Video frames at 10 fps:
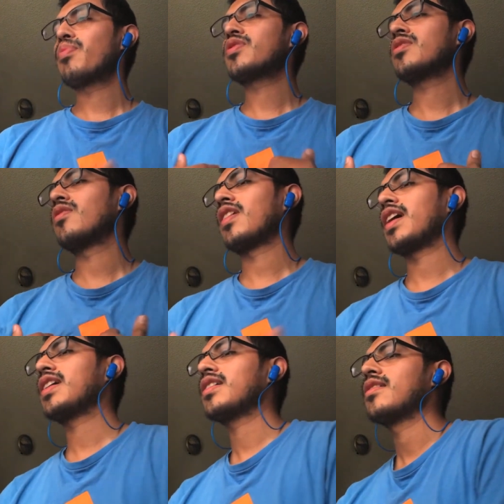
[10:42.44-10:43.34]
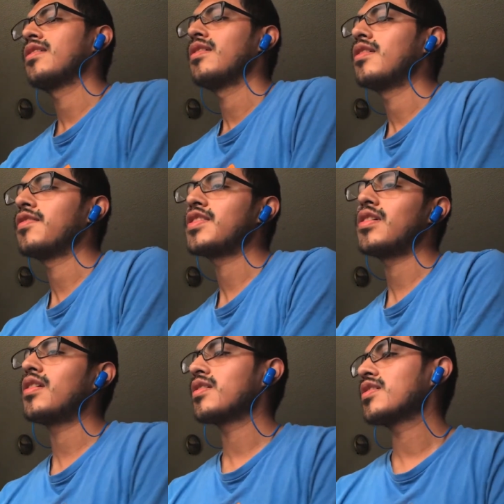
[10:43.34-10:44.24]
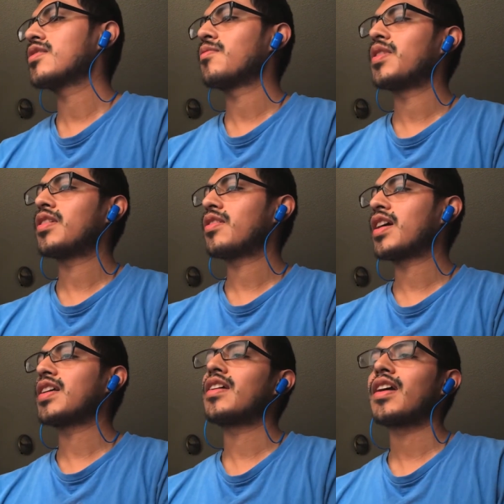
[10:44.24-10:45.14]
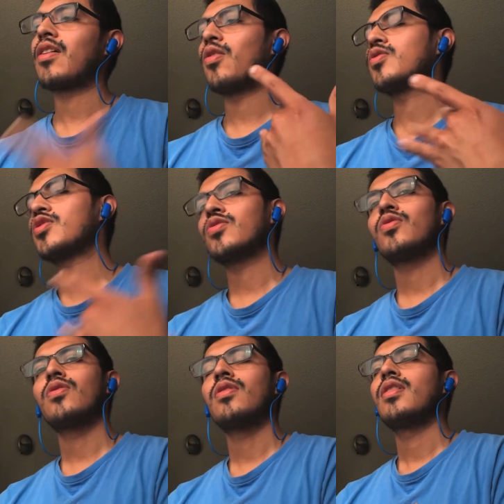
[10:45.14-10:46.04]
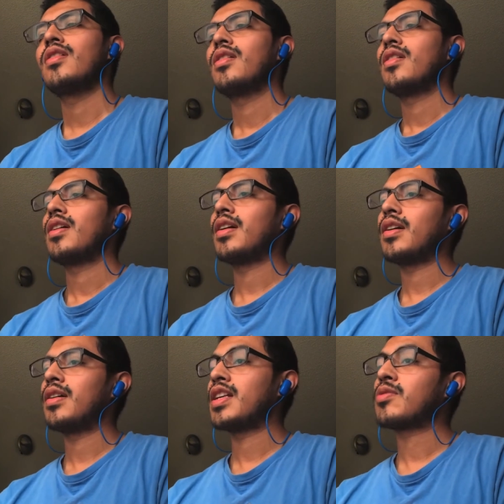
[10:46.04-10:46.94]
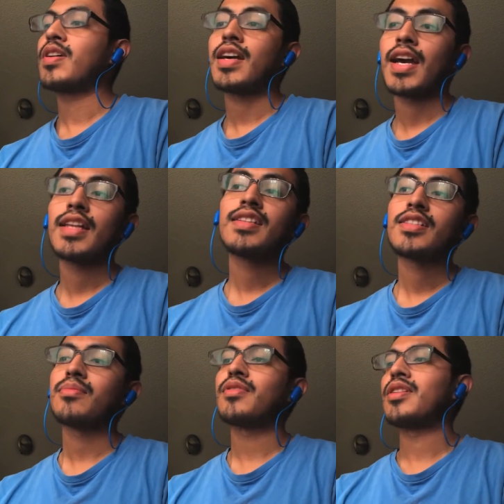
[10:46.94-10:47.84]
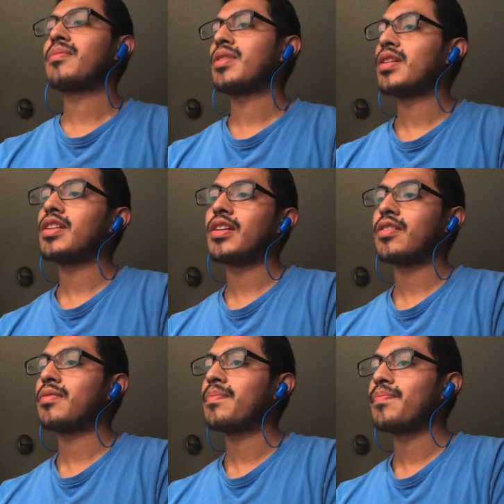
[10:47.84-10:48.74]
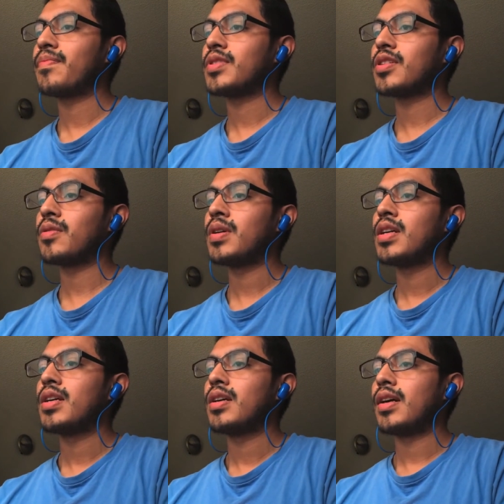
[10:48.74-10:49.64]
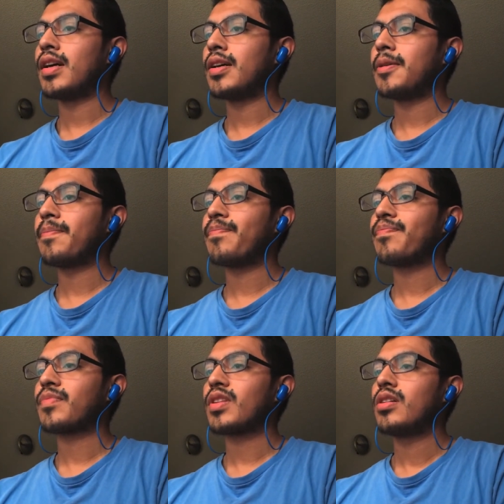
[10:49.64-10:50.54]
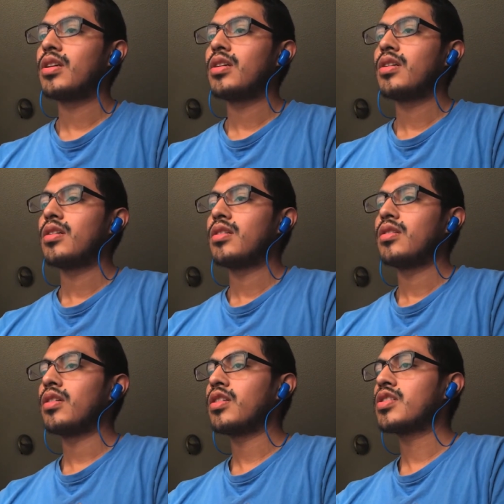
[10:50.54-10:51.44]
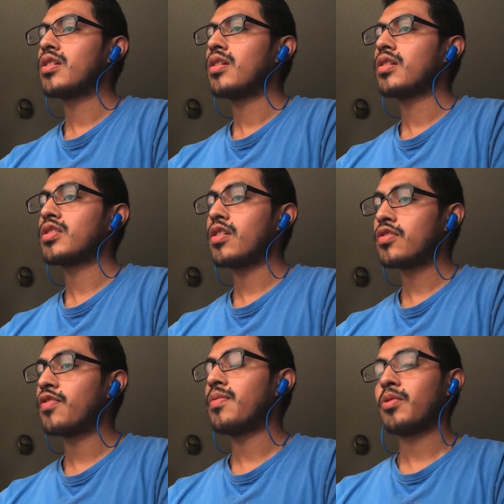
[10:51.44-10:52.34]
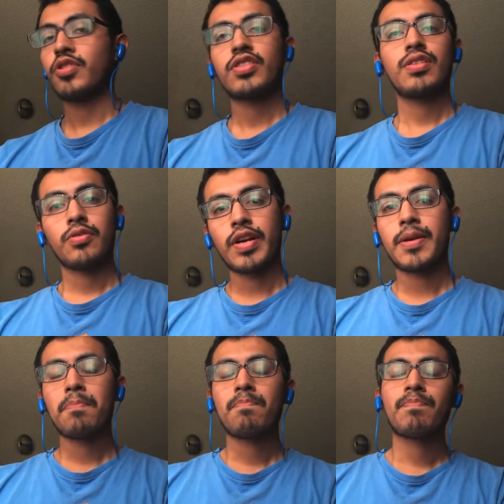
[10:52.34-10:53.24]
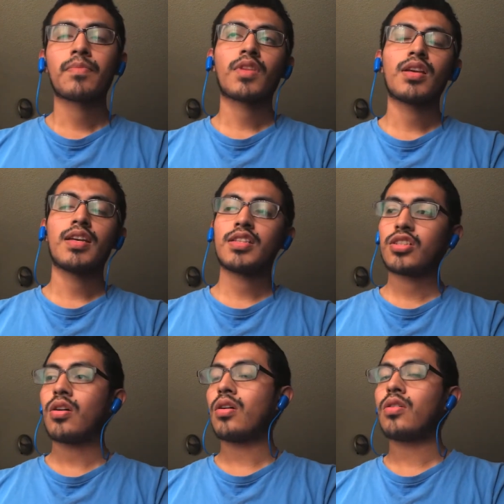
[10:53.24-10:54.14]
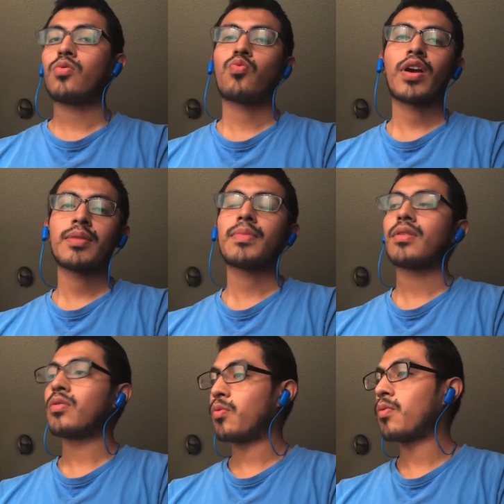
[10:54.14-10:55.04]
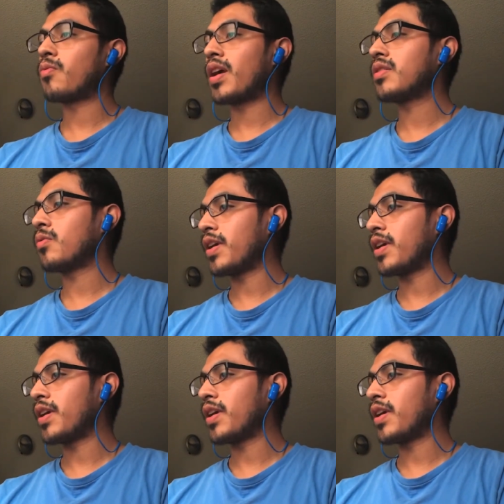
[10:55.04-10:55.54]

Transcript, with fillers: like of songs when they're kind of like old school. That's why I added some of them in here. So the other song is also from Kristen Gray, and it's called Ride the Wave.